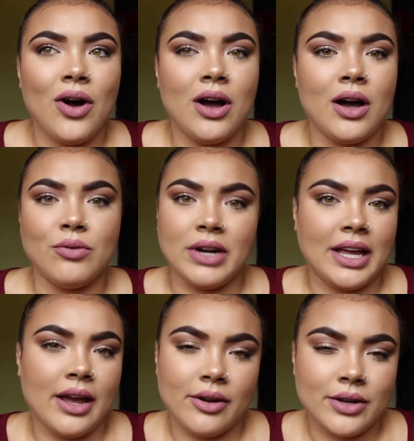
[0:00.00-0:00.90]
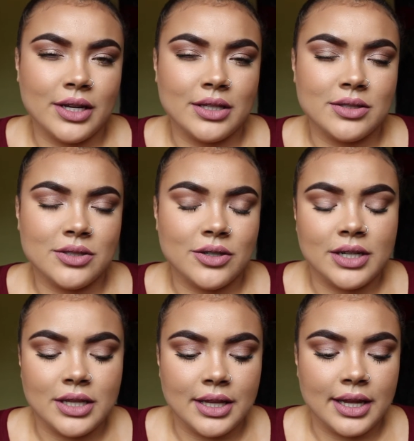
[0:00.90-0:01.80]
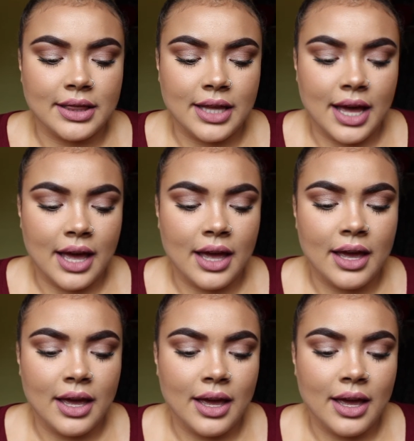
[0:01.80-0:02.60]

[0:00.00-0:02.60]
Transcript: running errands or anything like that.